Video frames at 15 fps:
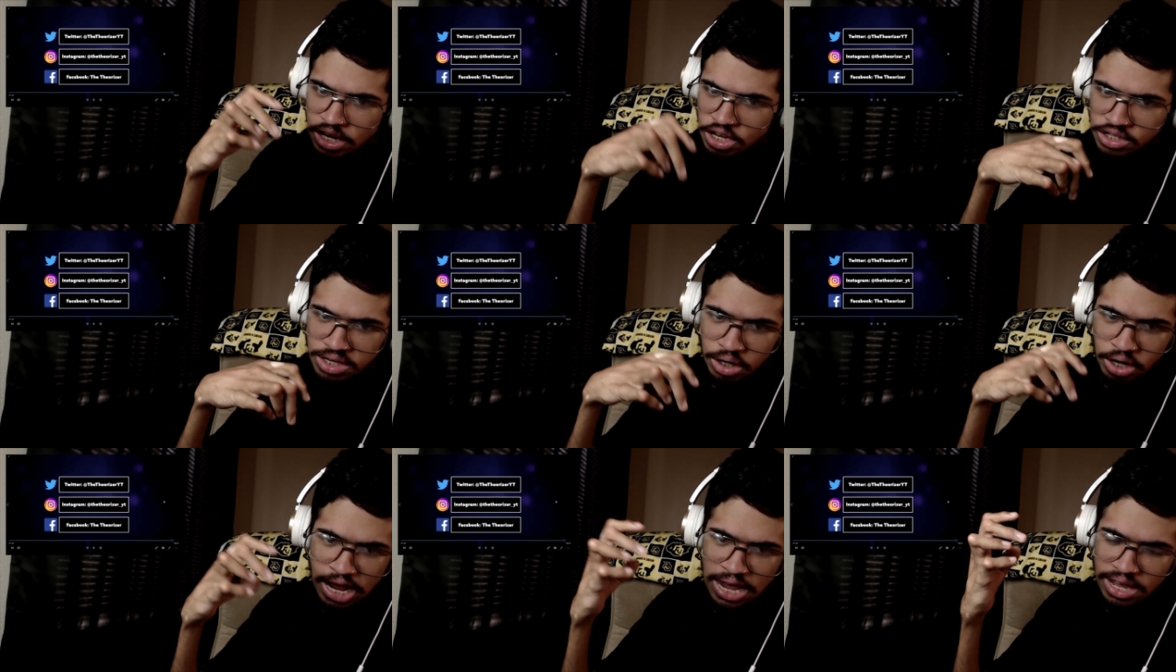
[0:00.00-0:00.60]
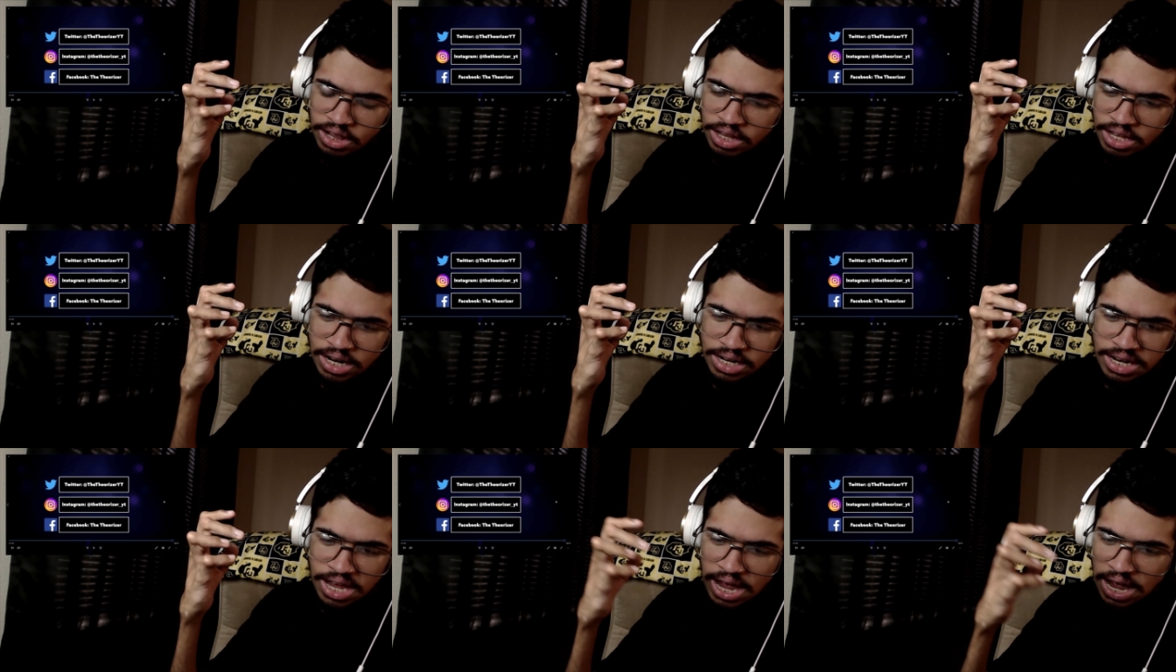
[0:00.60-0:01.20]
He's an
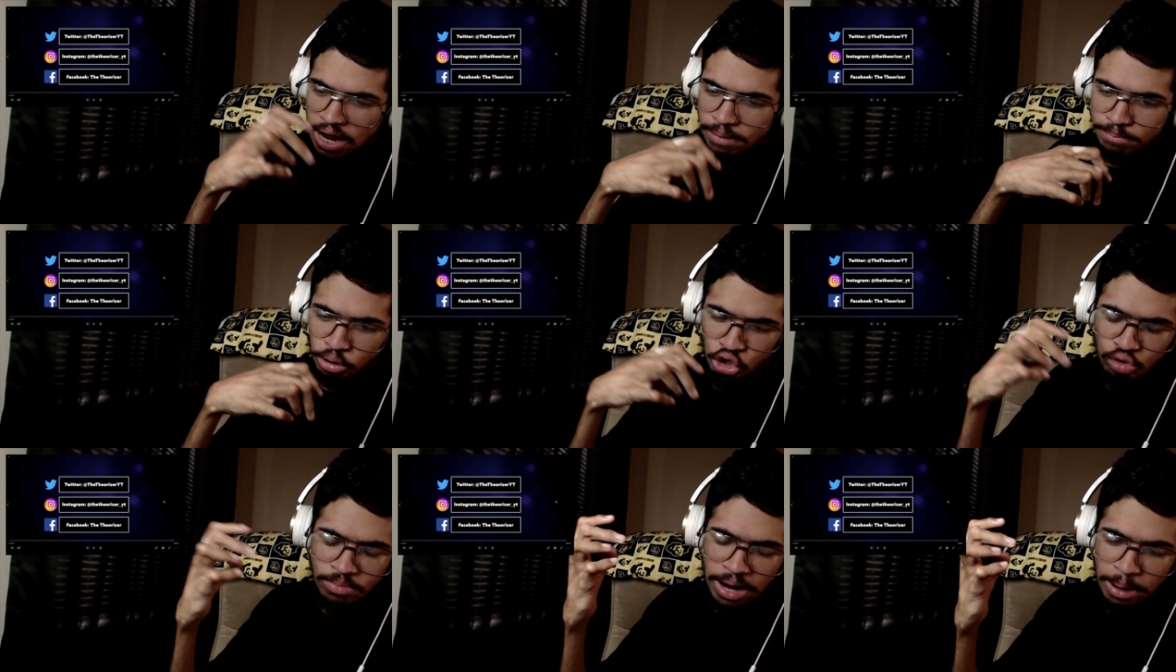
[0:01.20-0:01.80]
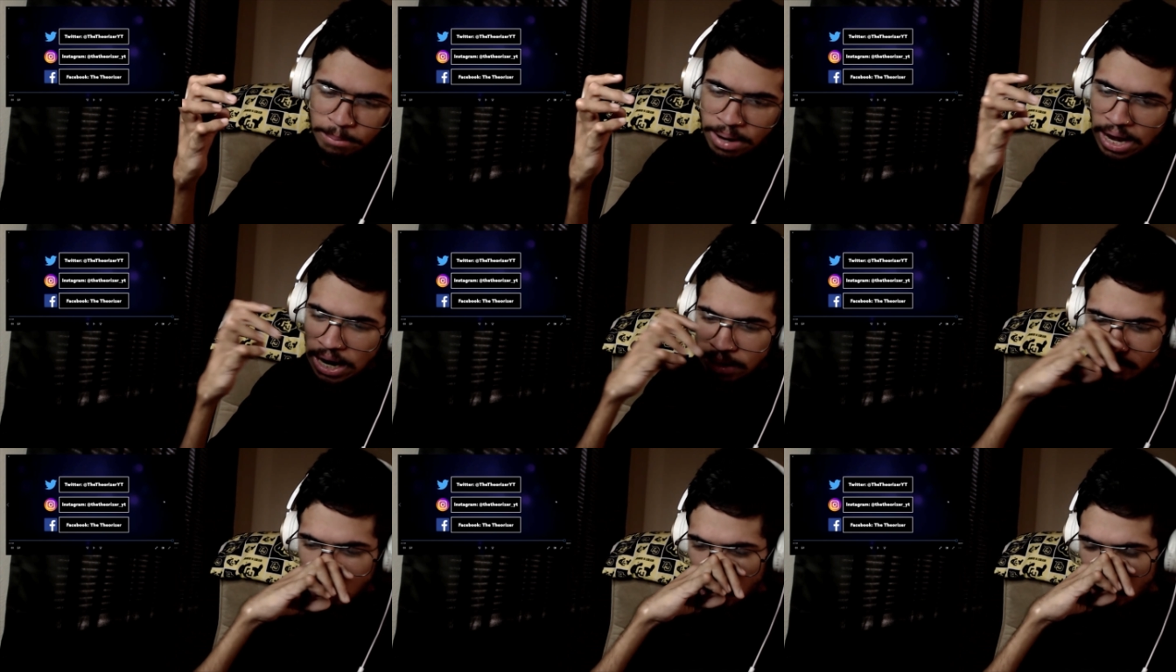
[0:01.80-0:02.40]
alien god, blew my
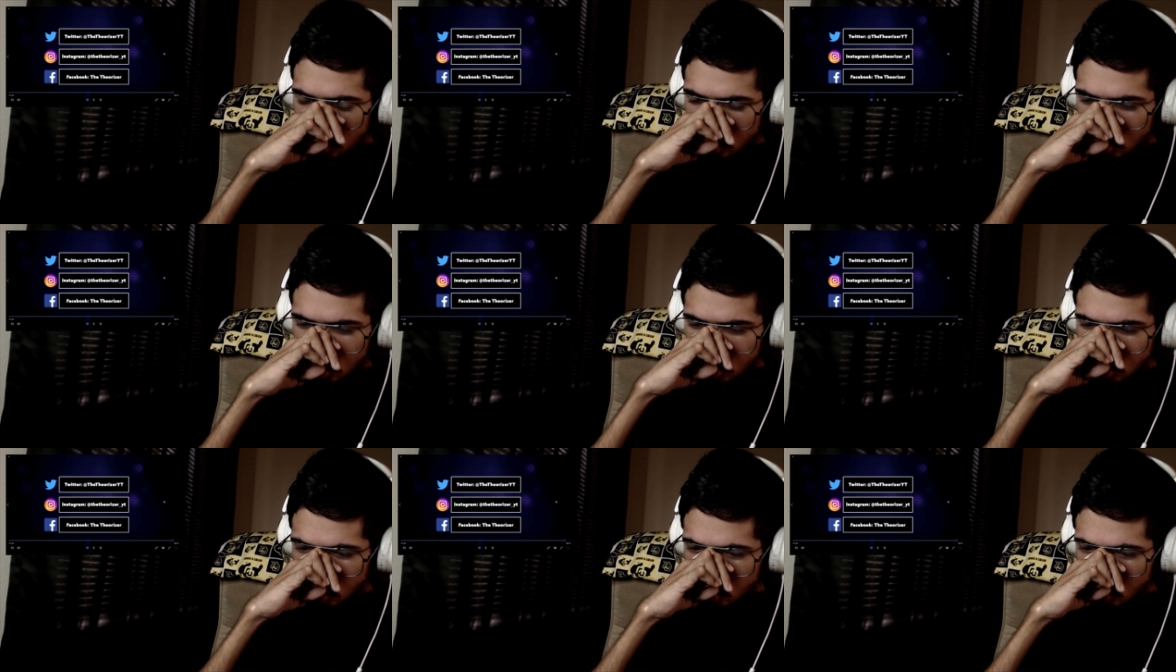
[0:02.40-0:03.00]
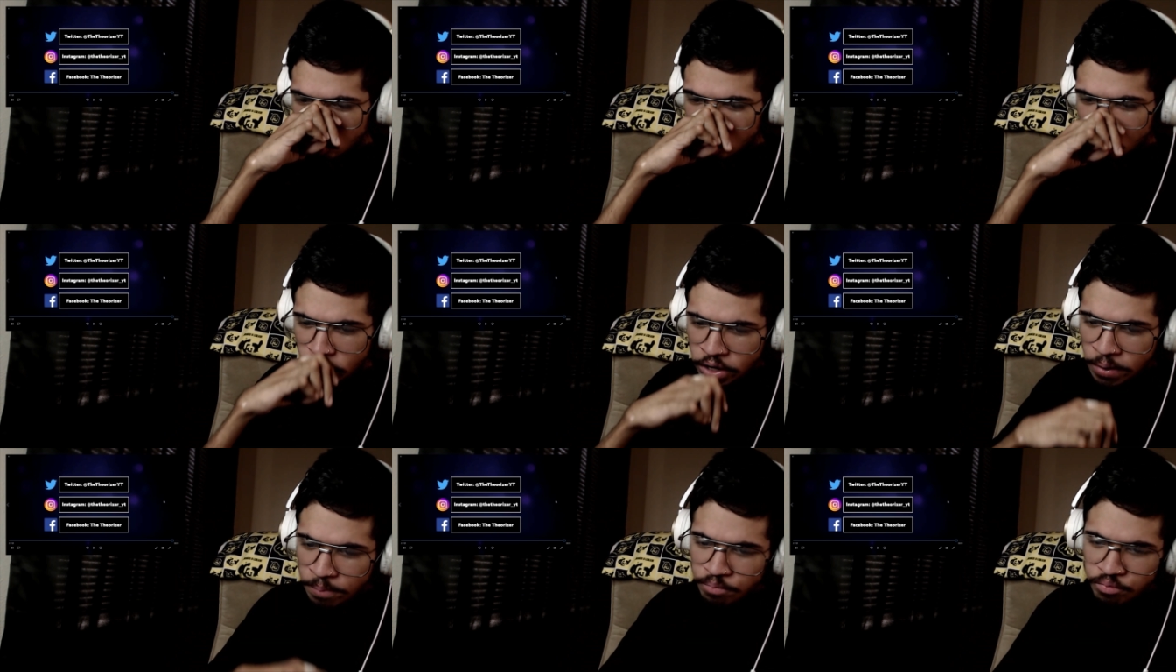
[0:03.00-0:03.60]
mind, bro. This is
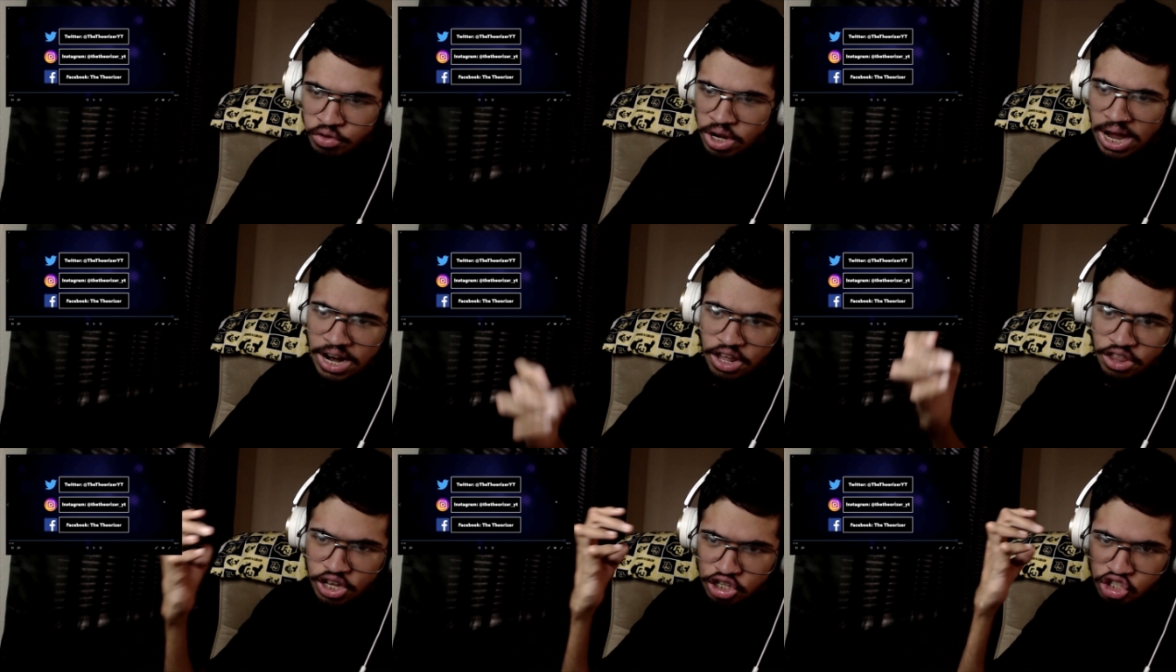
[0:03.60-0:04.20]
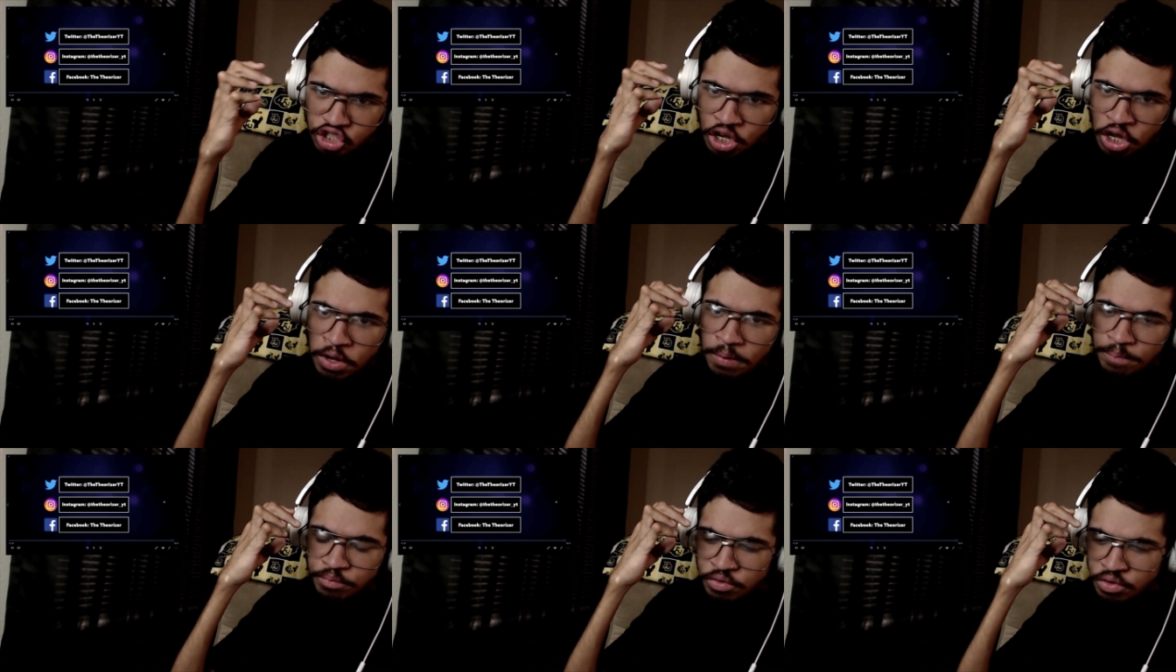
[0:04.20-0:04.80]
none of
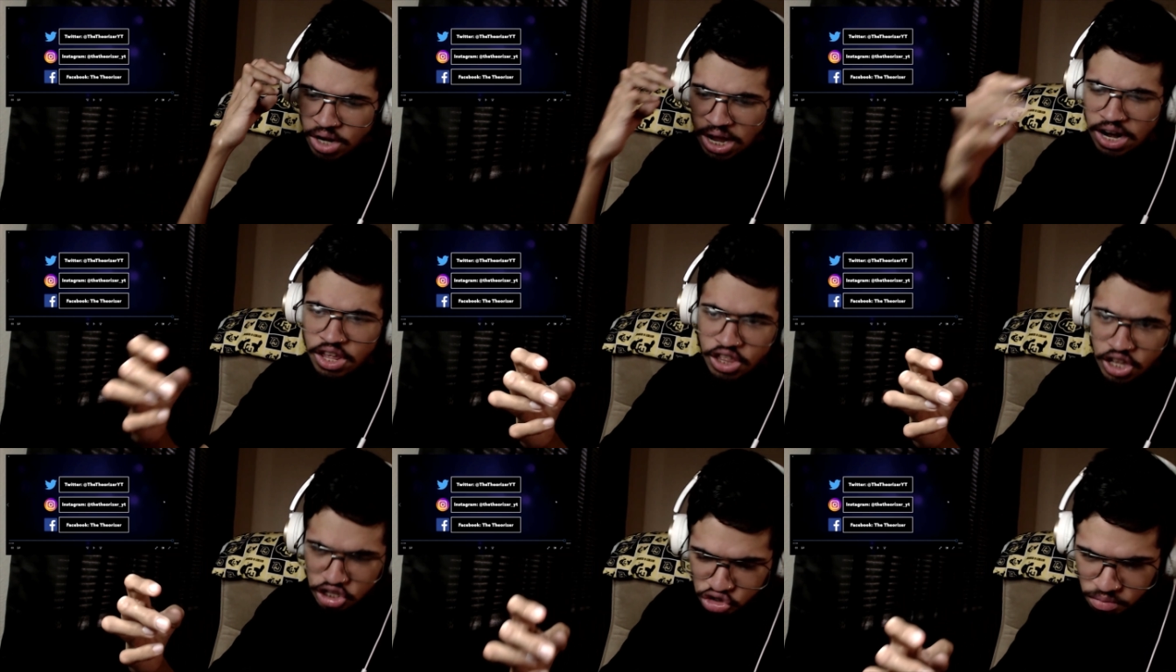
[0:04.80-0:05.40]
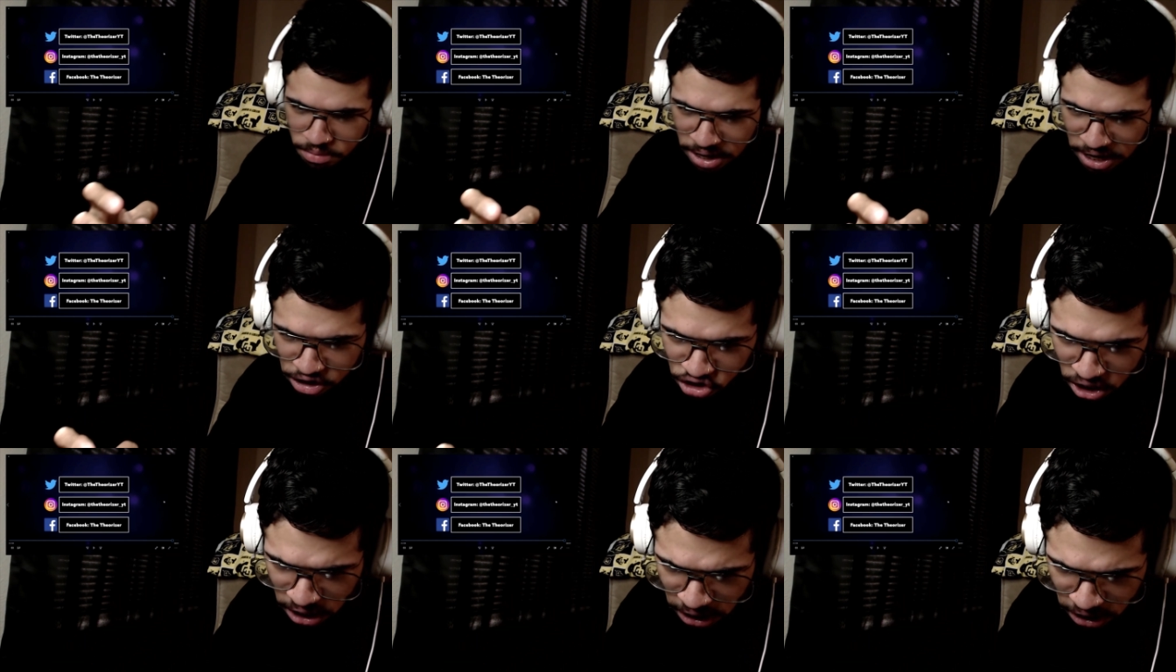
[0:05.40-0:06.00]
this
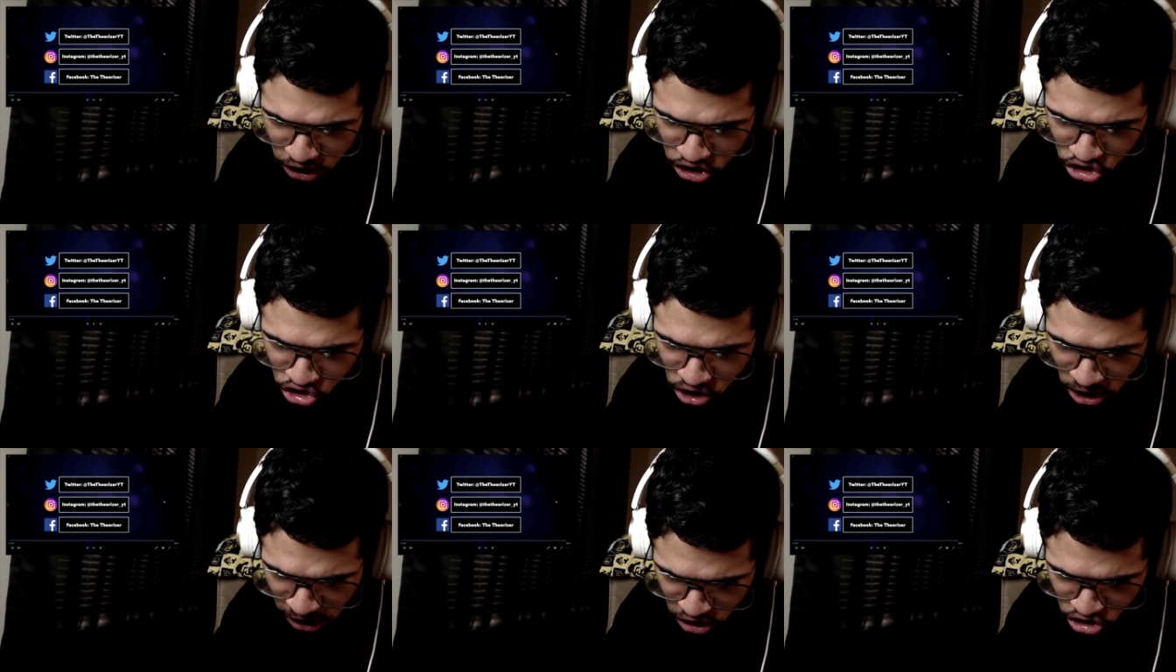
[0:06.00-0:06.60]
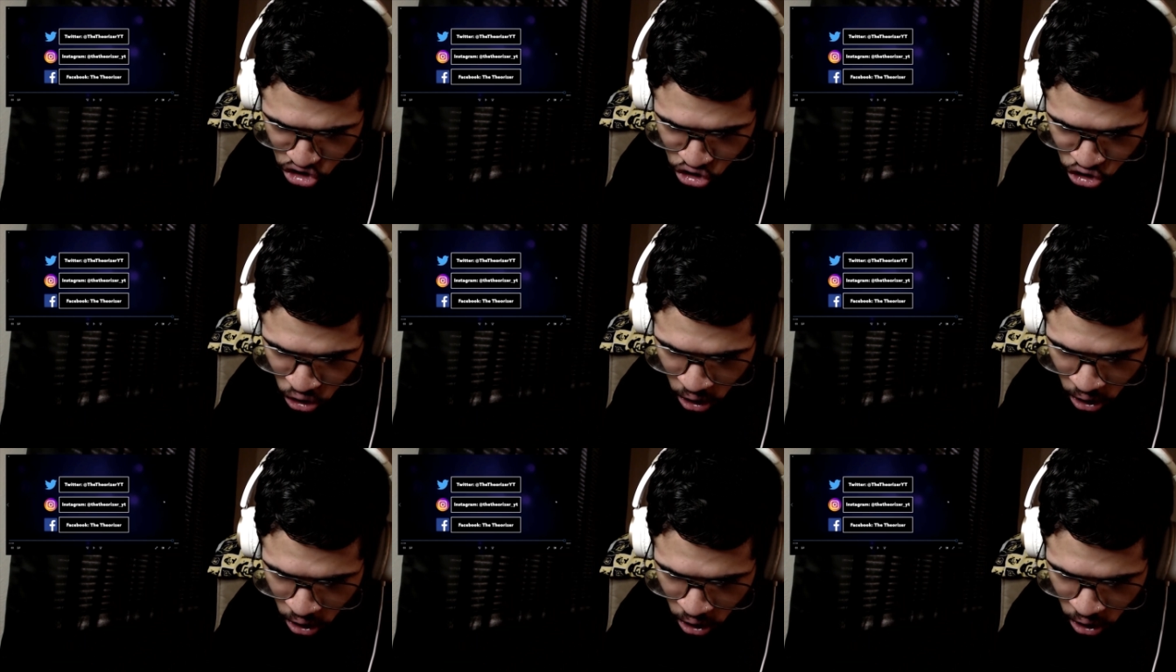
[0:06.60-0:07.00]
makes any sense.